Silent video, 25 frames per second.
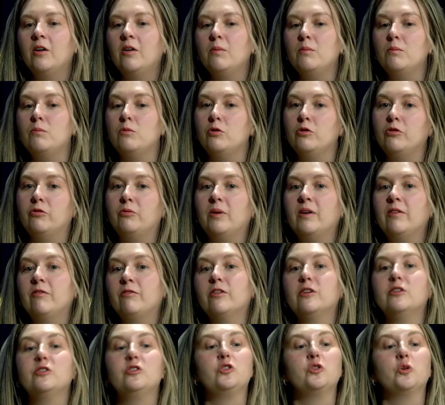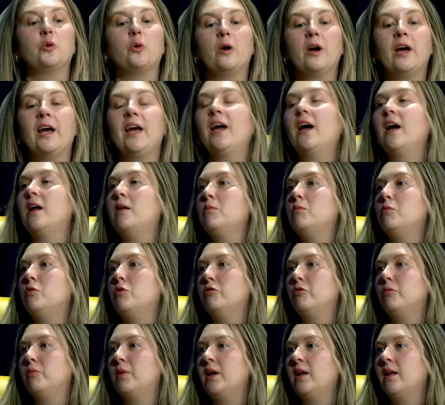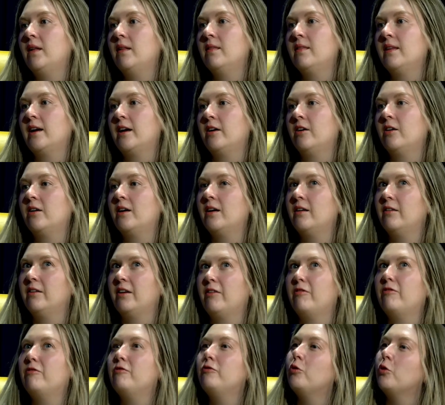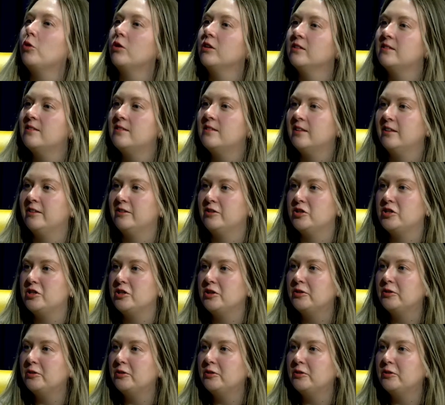movement for joy and movement that you're kind of like forced into.